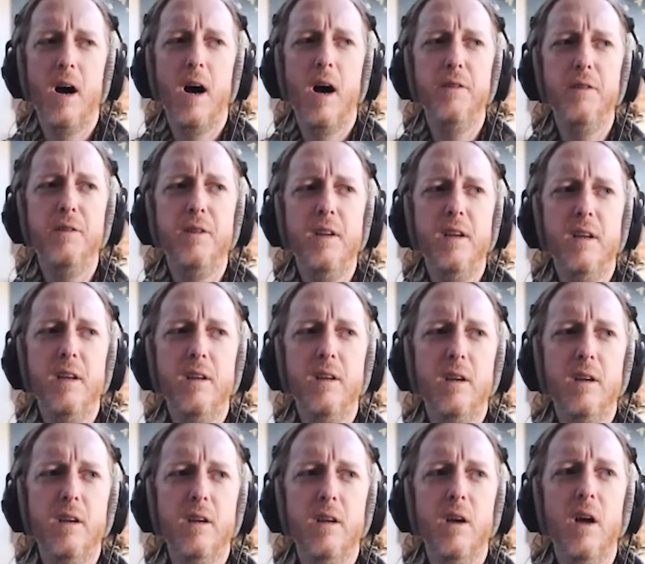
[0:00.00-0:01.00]
I think
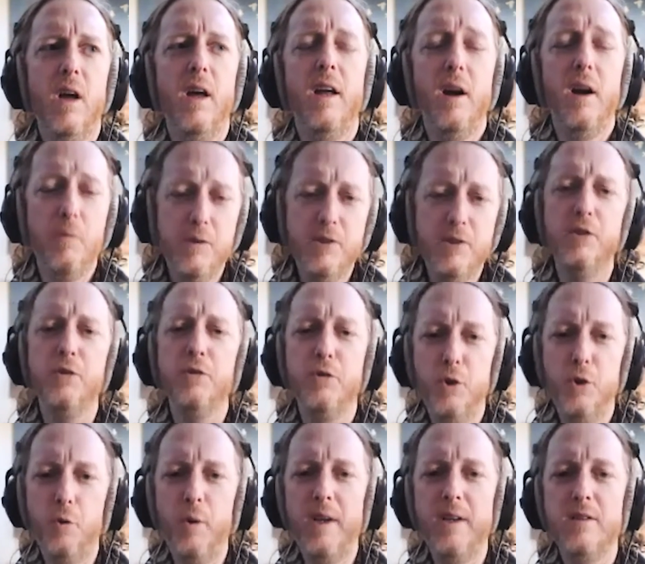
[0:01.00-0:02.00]
and I was still
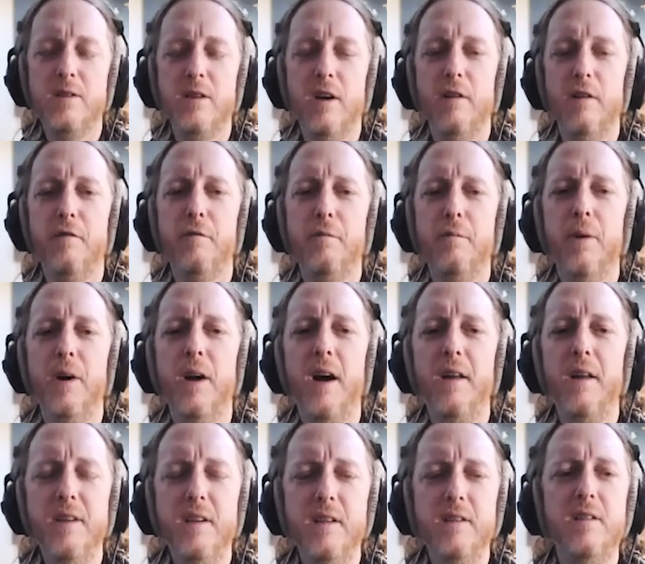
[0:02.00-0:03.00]
doing stuff, but
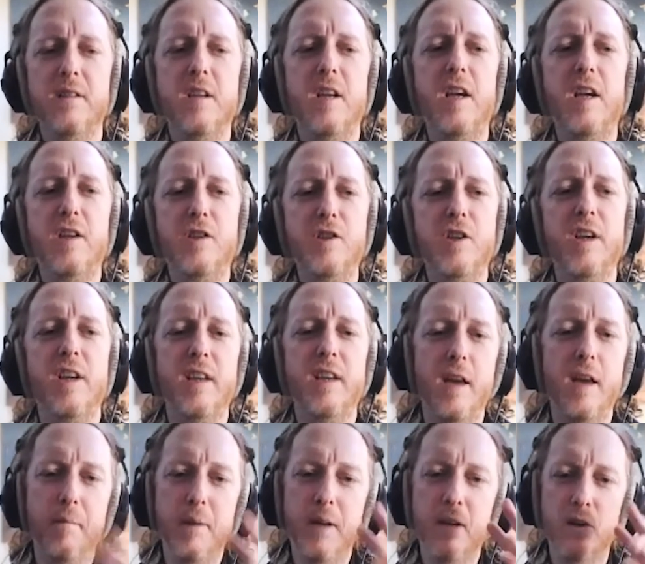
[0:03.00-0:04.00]
I think teaching
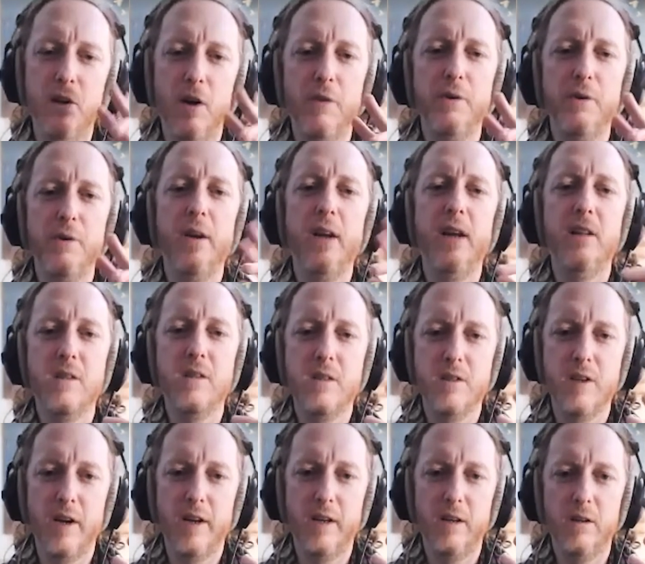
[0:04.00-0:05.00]
gave me another
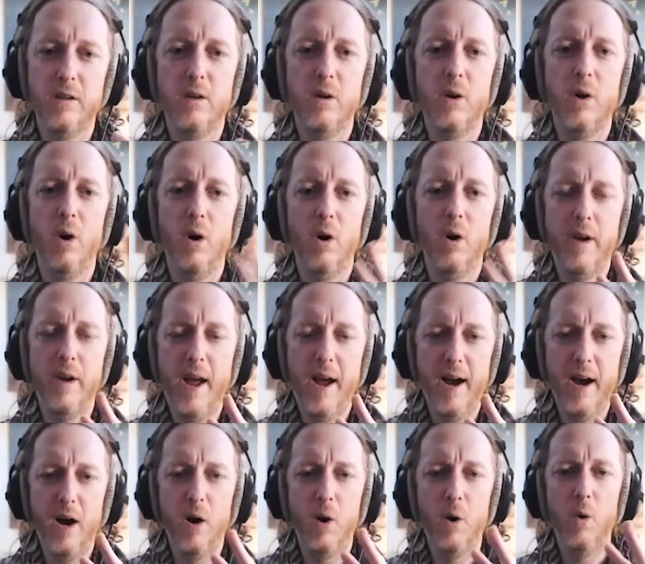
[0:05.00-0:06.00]
insight on
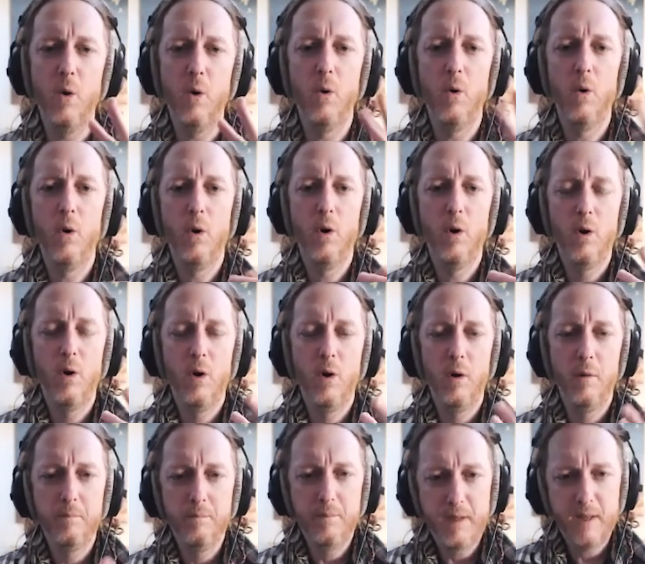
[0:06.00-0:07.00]
how
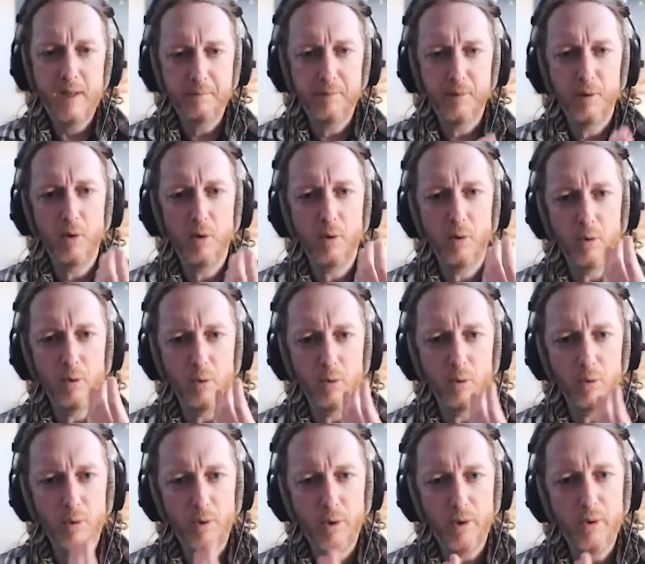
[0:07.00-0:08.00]
people
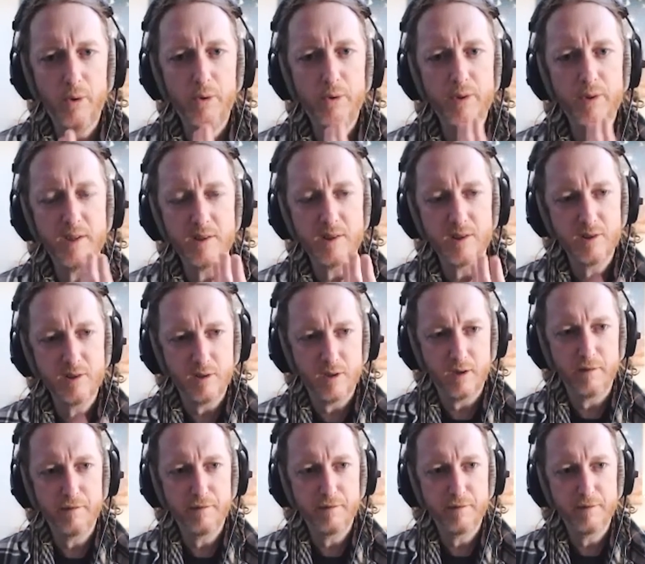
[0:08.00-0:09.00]
learn this
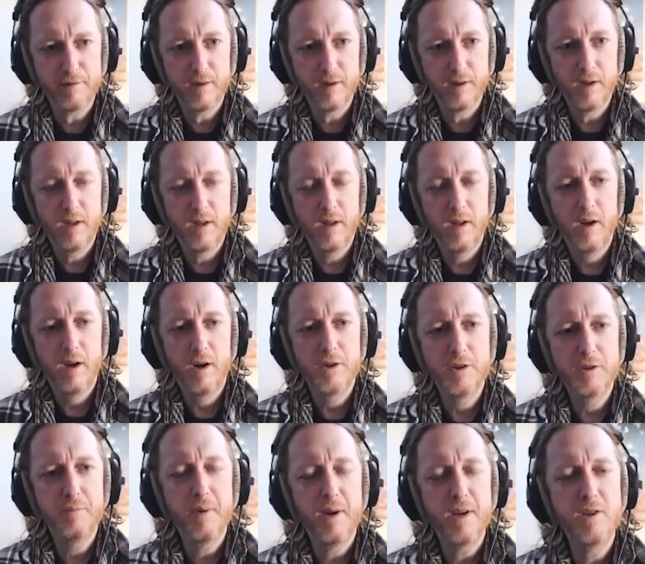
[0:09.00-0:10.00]
stuff,
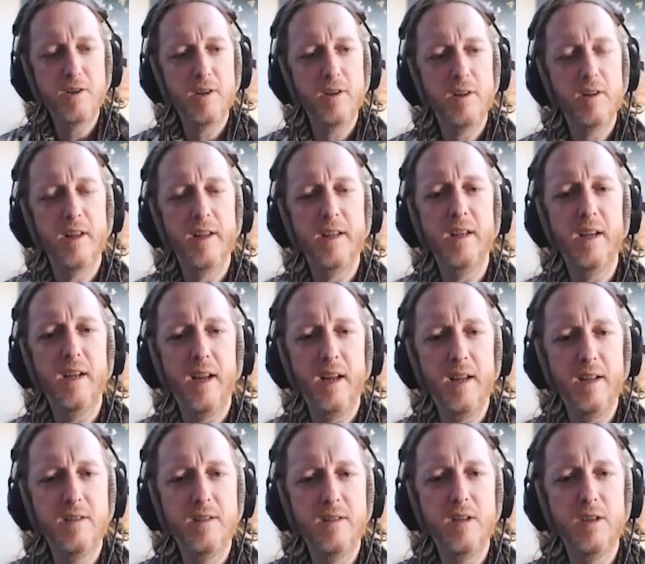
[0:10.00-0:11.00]
especially like an
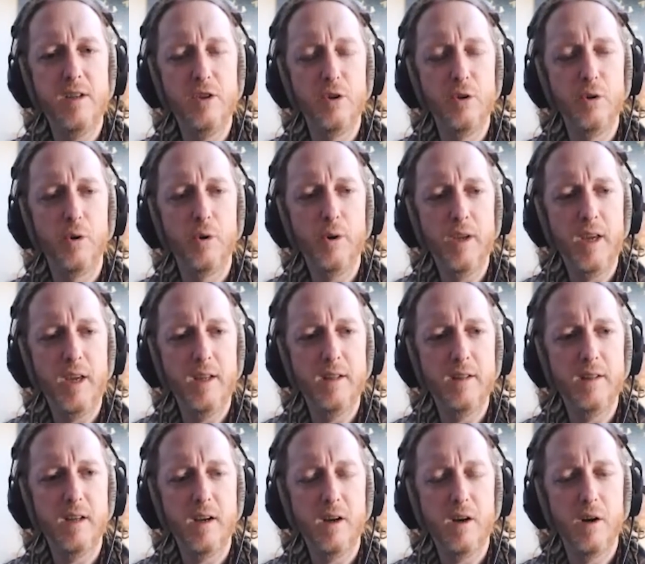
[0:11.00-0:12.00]
18 year old
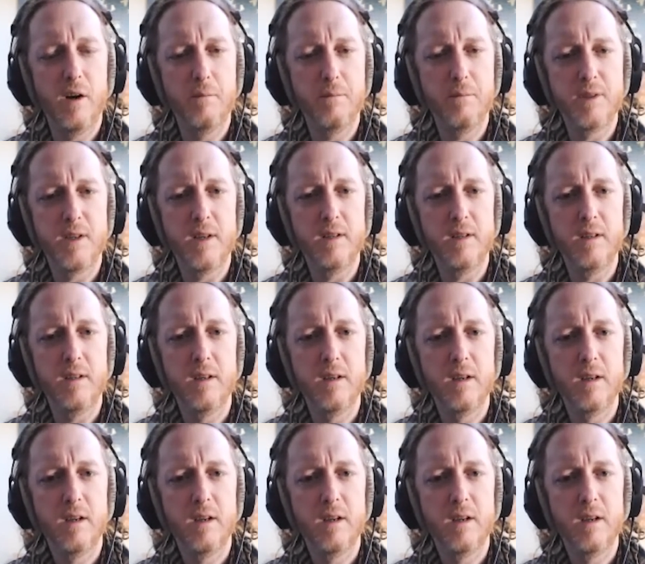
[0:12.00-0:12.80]
kid that comes in.